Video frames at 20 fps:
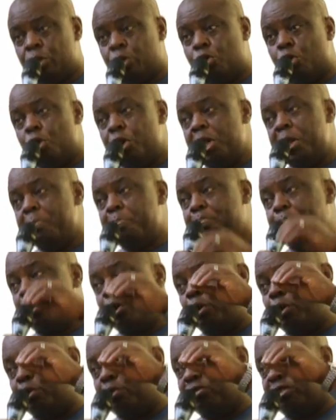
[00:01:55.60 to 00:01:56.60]
to
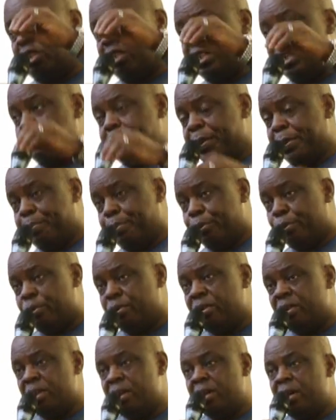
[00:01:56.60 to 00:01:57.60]
impose on the people
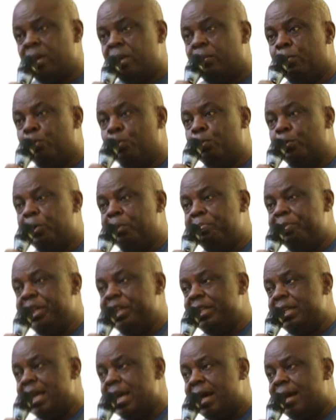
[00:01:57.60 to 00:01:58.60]
who will be
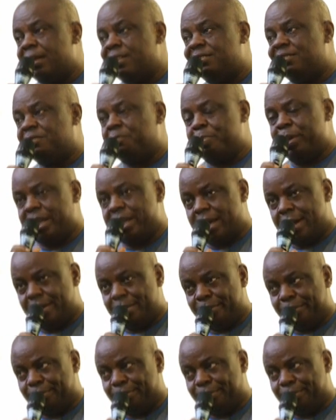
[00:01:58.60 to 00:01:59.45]
their speaker.